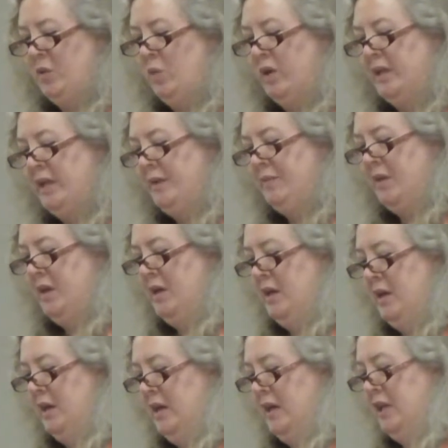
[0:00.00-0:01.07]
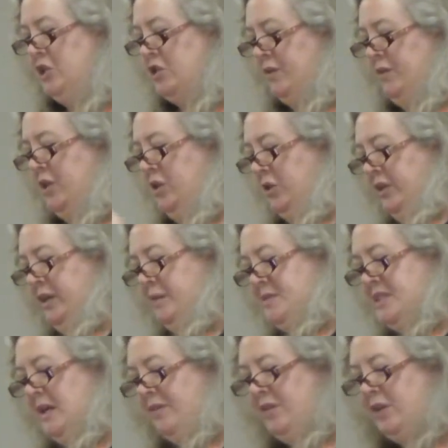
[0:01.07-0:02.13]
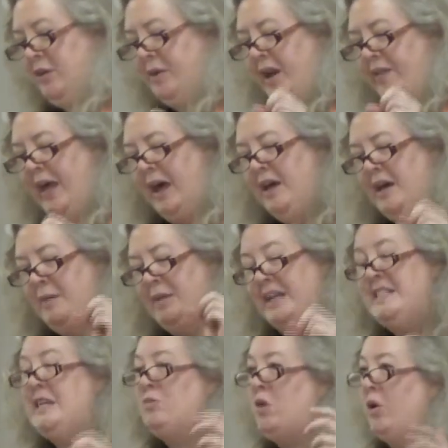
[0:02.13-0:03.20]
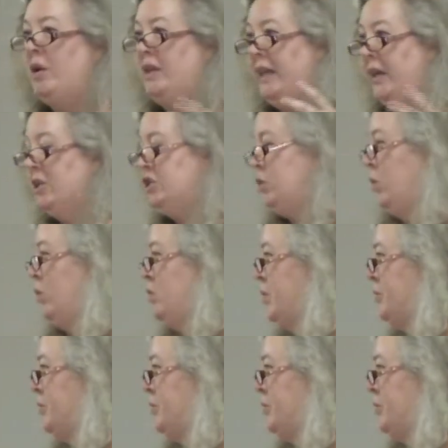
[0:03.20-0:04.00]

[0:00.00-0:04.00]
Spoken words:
Well, he should have included himself a little bit on that, because he wrote a letter to a